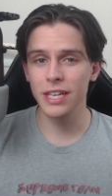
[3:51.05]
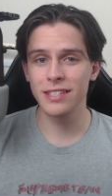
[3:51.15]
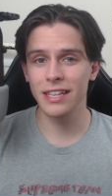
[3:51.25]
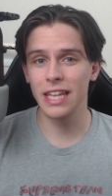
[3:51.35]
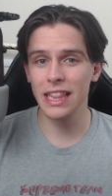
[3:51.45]
is
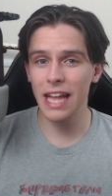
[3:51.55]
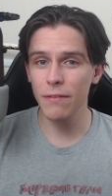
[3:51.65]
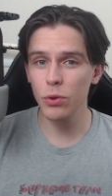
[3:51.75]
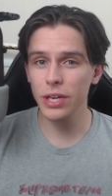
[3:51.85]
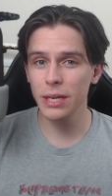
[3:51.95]
that the
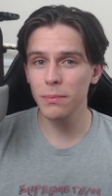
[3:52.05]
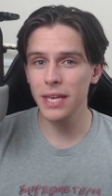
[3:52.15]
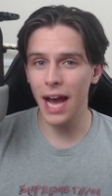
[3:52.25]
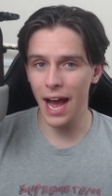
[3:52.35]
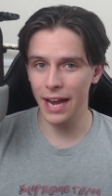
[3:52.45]
level can be
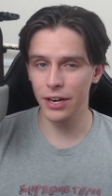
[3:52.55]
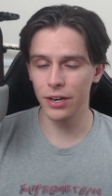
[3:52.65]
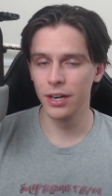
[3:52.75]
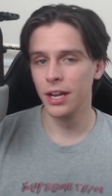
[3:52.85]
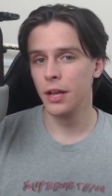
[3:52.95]
higher.